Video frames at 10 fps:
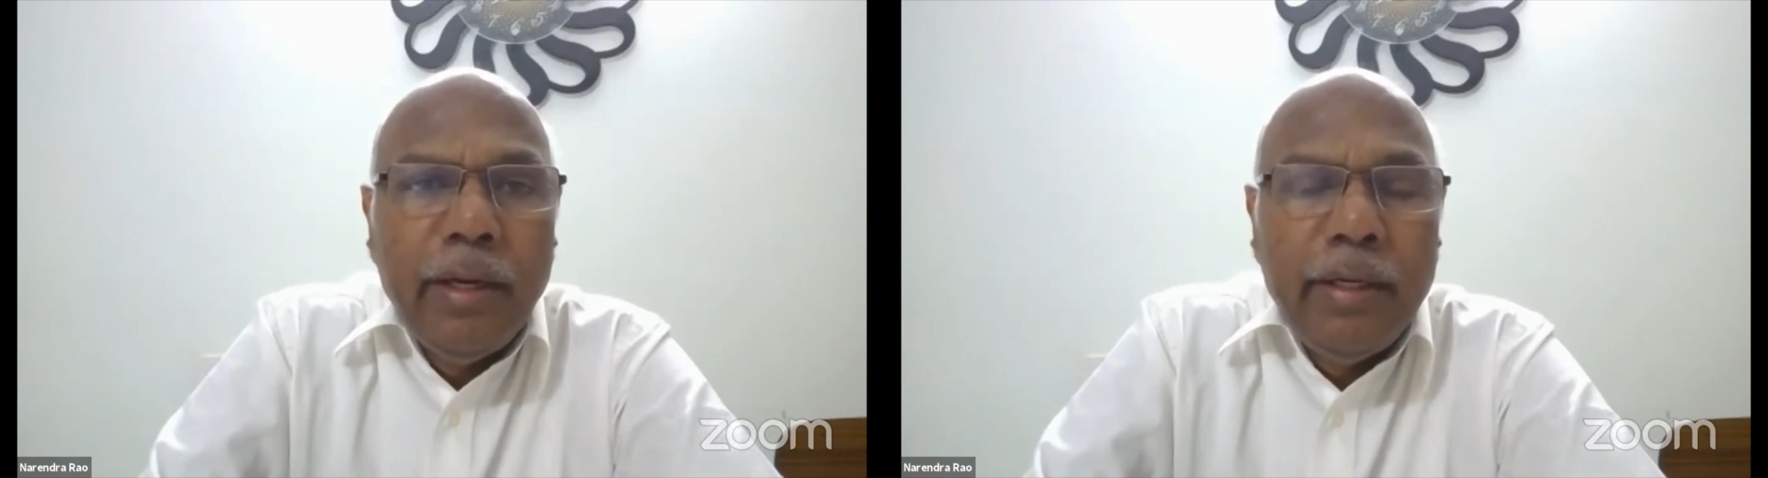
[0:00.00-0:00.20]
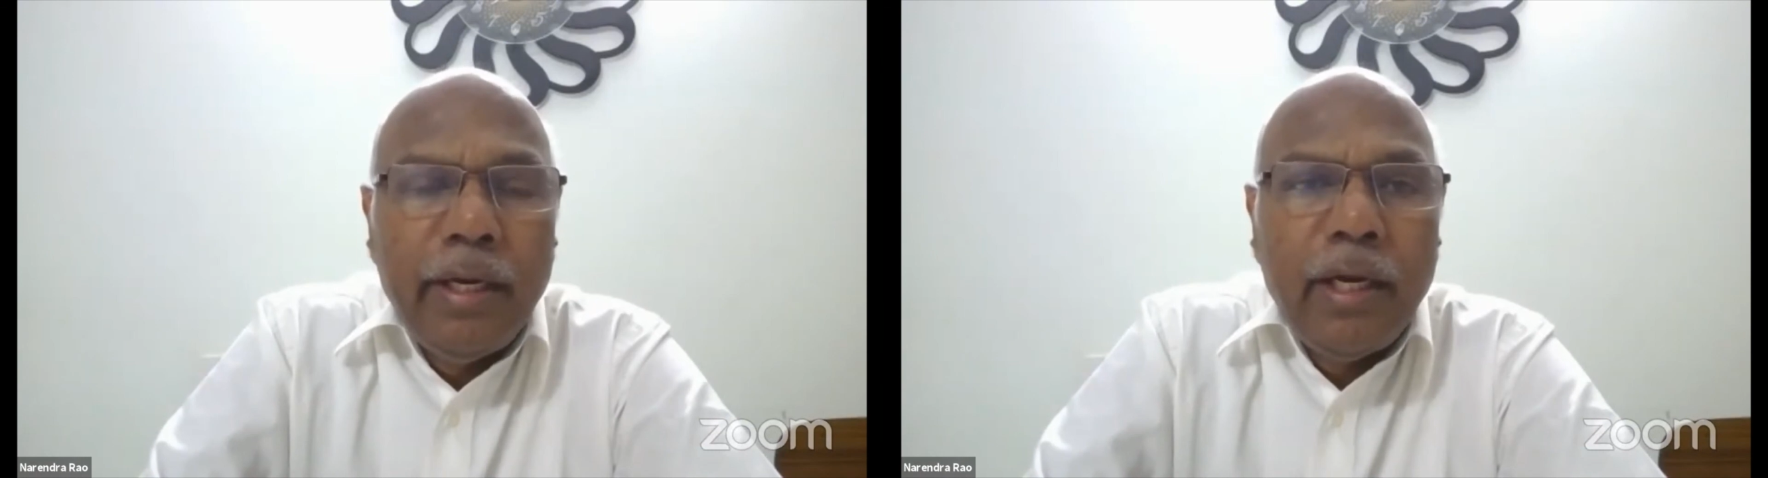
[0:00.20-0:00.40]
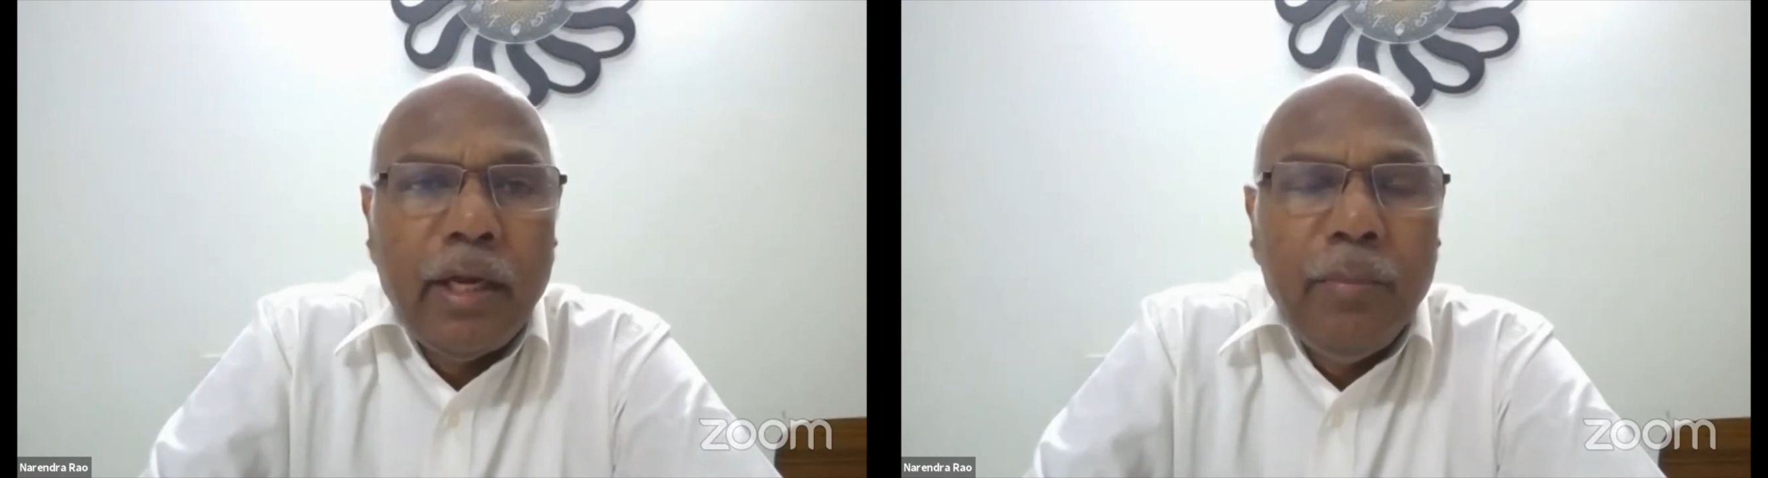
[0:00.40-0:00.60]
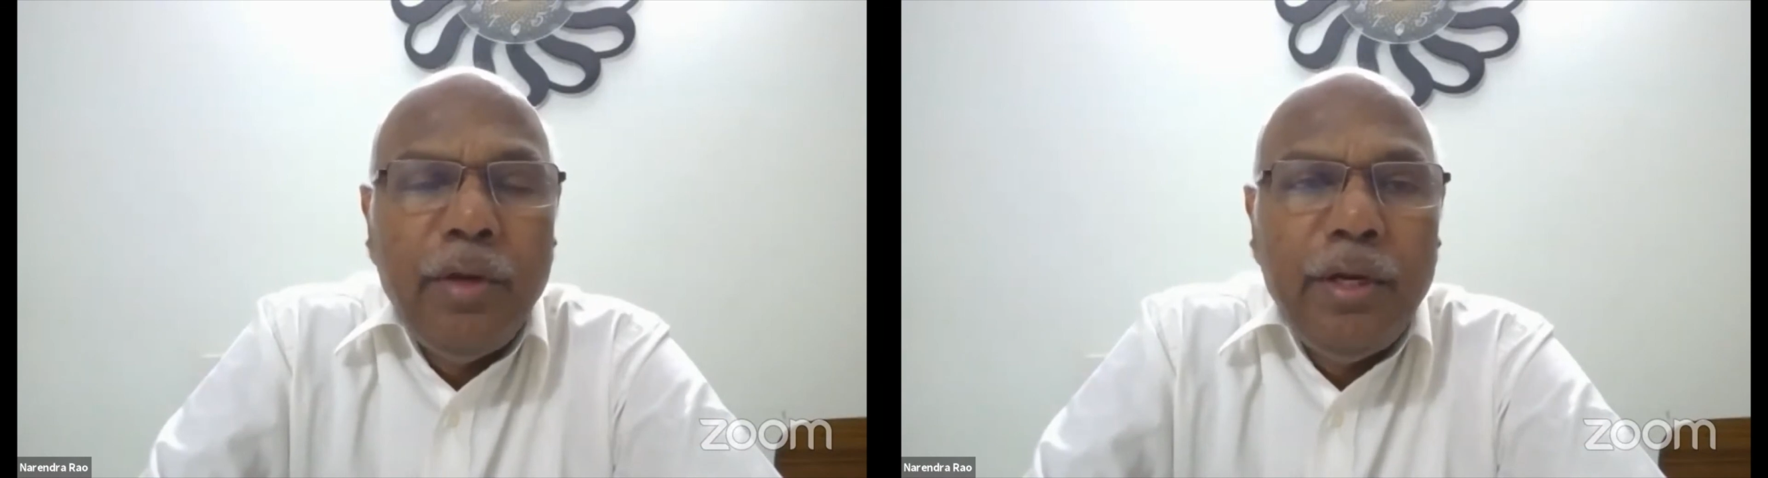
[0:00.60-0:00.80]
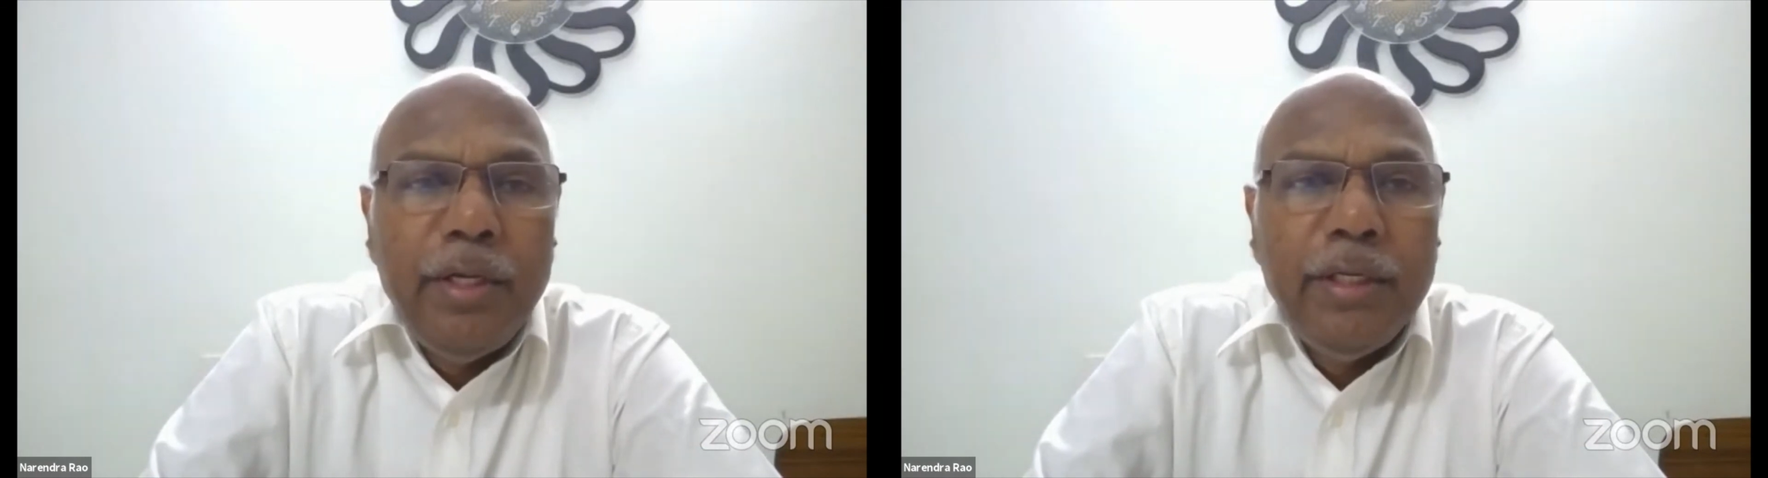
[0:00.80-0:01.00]
dental
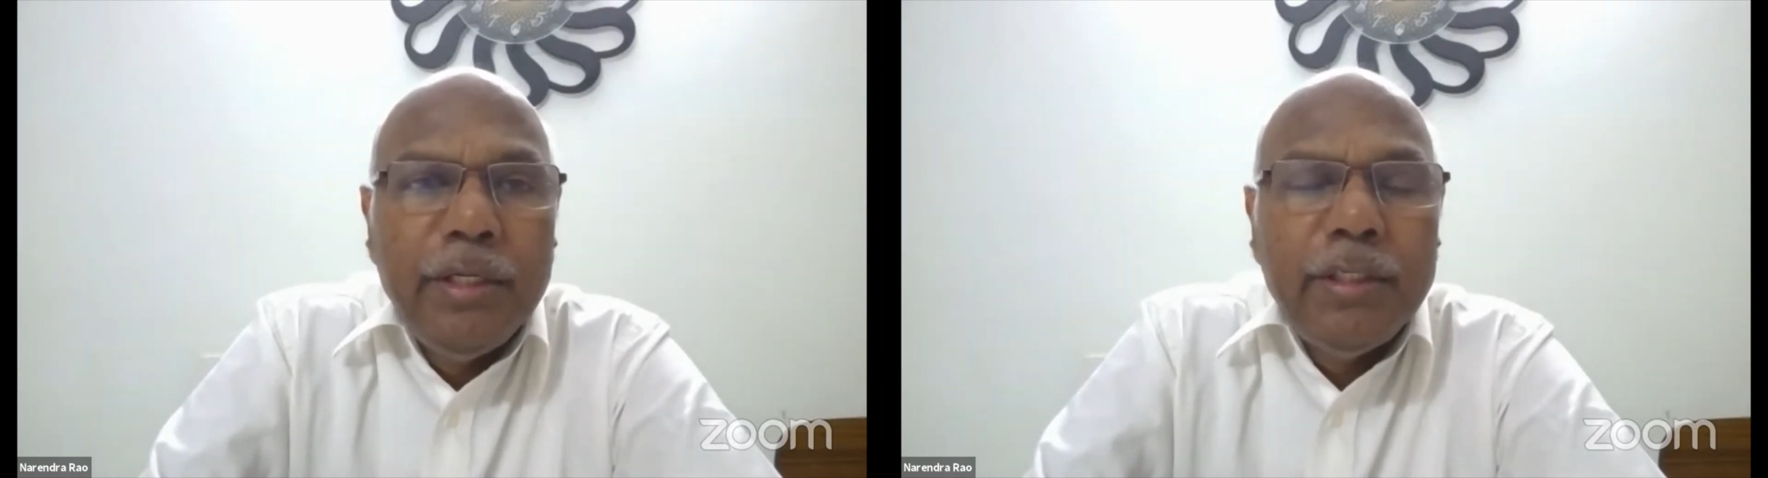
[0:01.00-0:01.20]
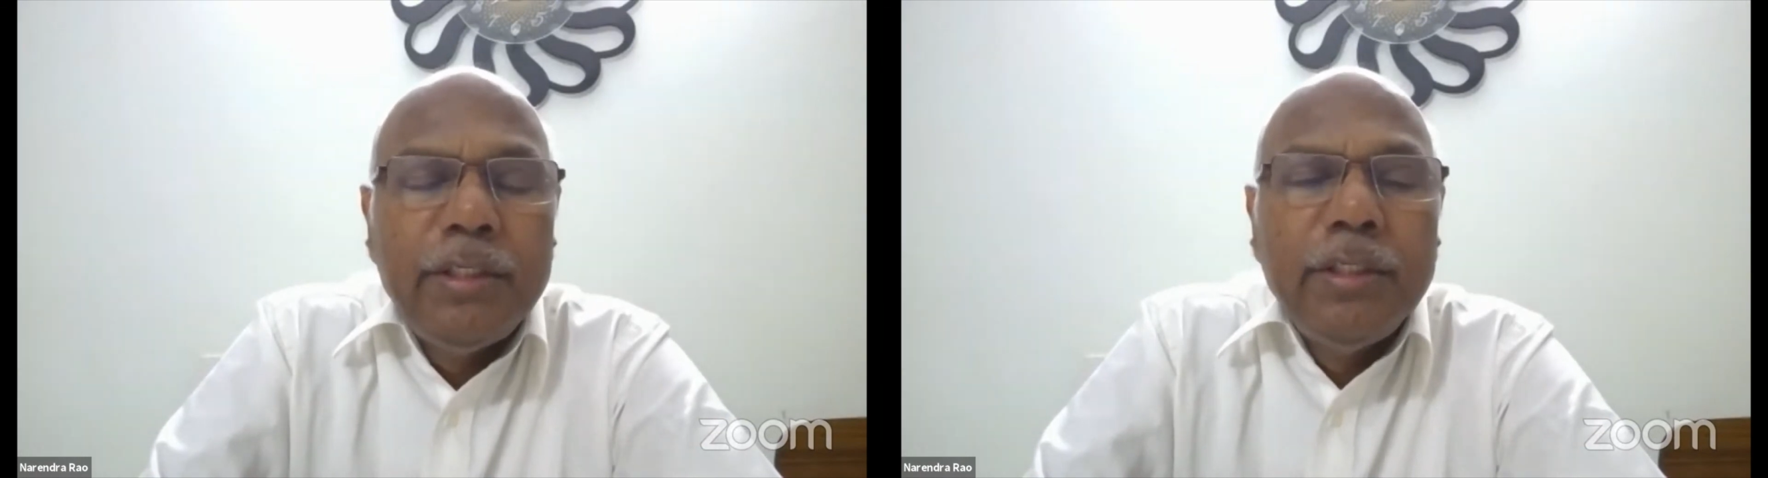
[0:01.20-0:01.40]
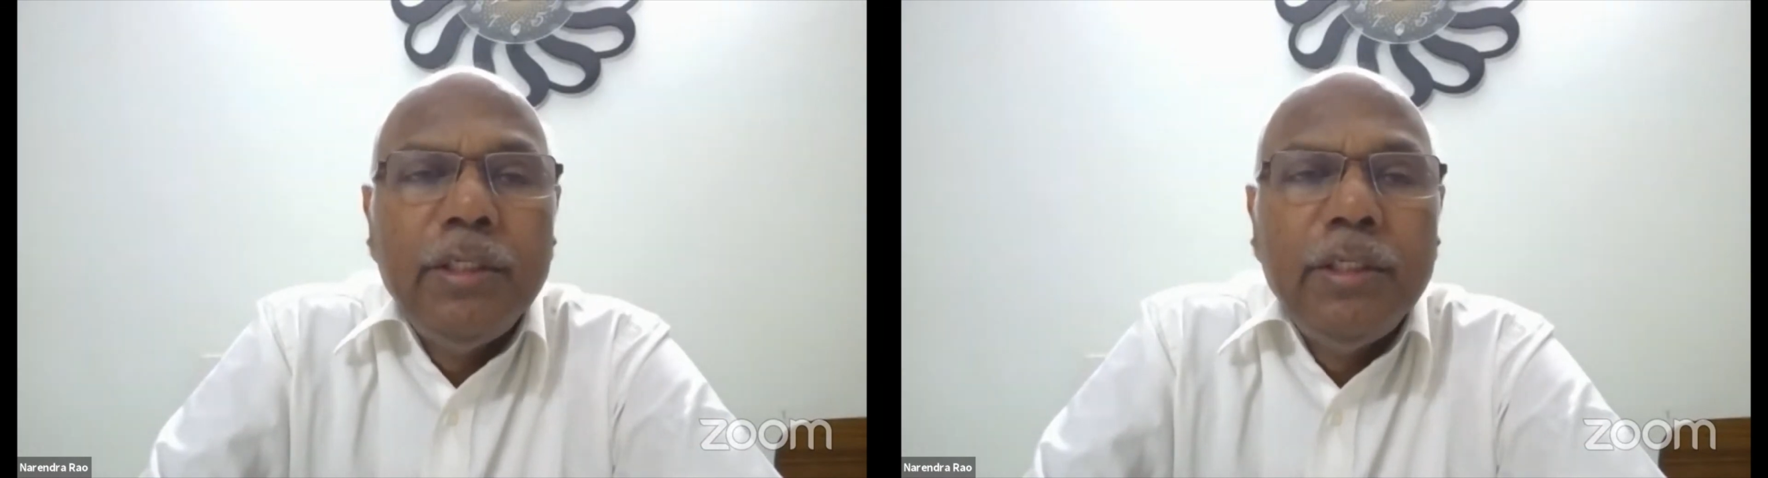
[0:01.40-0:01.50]
community here